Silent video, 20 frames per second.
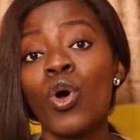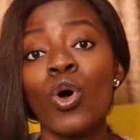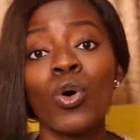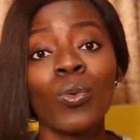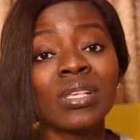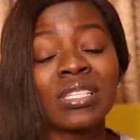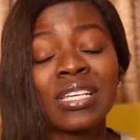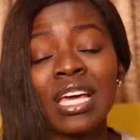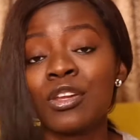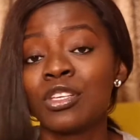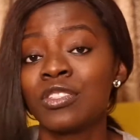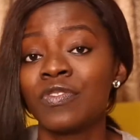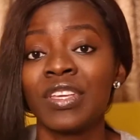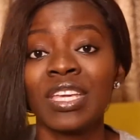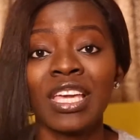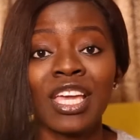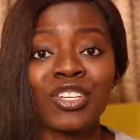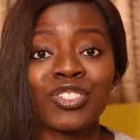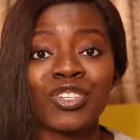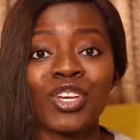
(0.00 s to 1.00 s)
always get
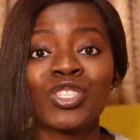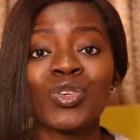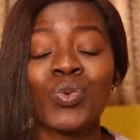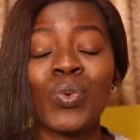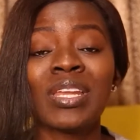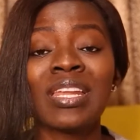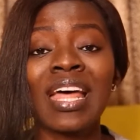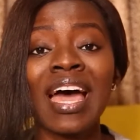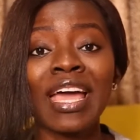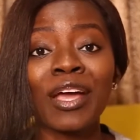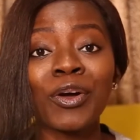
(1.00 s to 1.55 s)
notifications when I